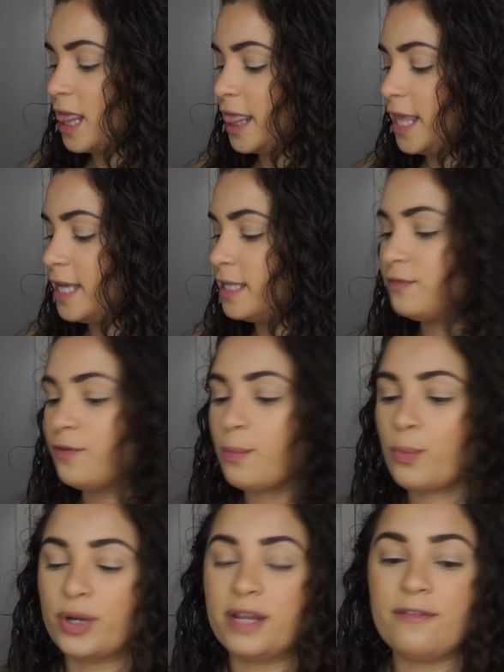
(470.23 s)
this from
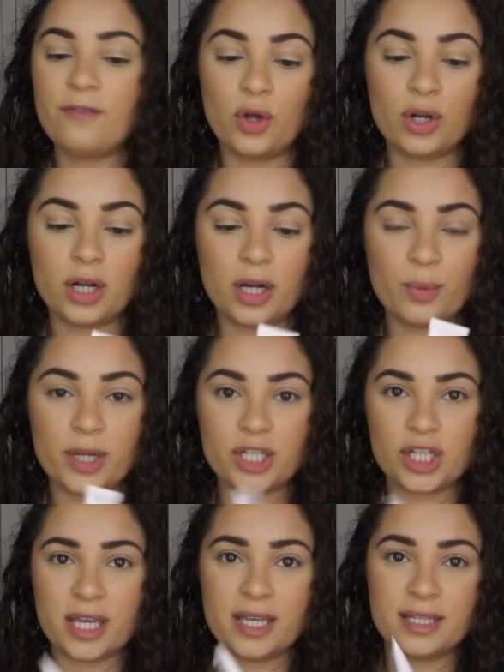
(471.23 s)
Pretty Vulgar,
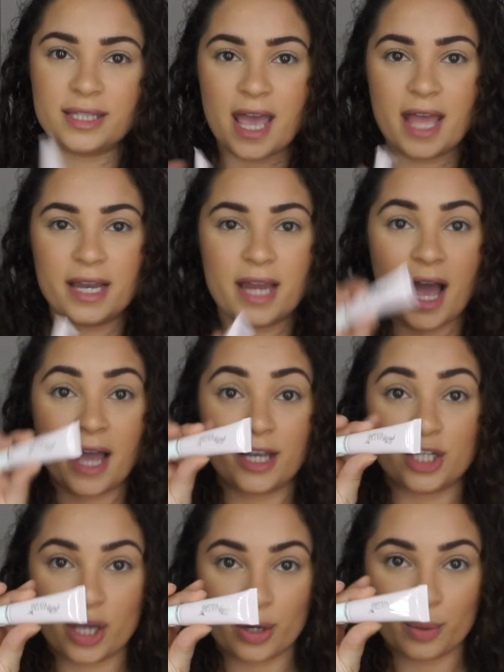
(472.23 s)
which is an
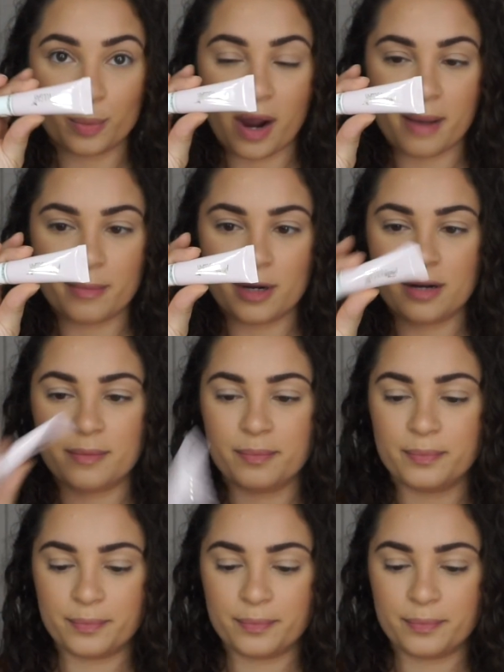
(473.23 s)
eyeshadow primer.